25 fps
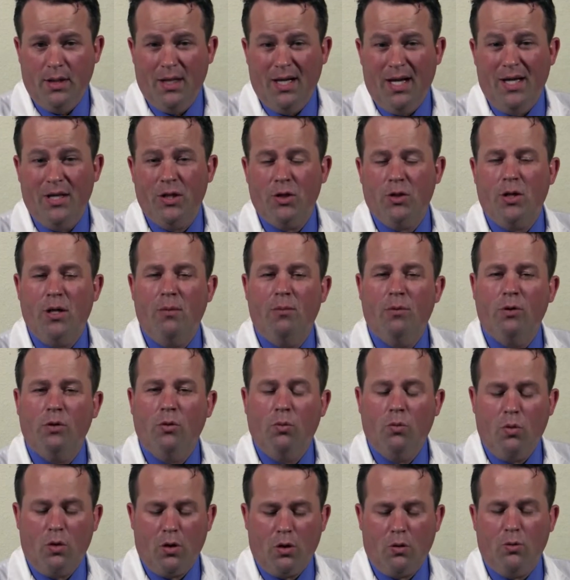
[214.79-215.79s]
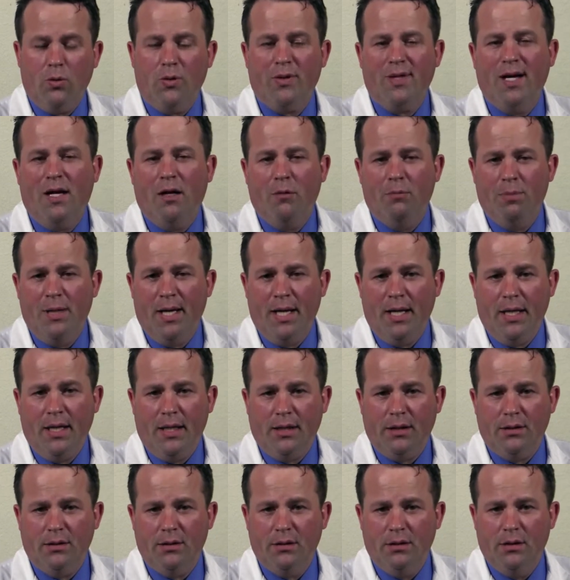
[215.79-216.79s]
and they're able to work without
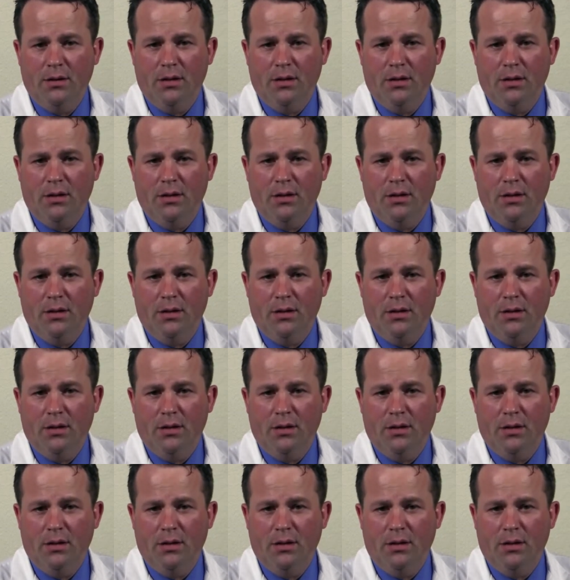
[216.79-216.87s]
pain.